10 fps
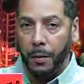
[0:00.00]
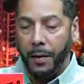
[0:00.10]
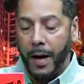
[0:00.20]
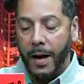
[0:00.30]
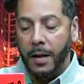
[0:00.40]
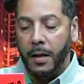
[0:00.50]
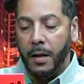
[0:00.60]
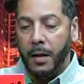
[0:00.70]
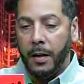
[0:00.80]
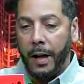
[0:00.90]
that
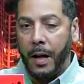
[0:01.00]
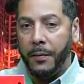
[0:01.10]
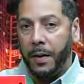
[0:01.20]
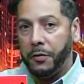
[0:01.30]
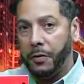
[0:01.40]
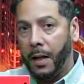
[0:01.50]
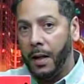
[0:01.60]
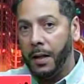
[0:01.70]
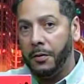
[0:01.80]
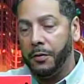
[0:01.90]
life has
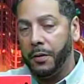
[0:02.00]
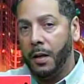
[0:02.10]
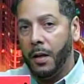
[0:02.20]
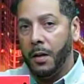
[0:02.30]
changed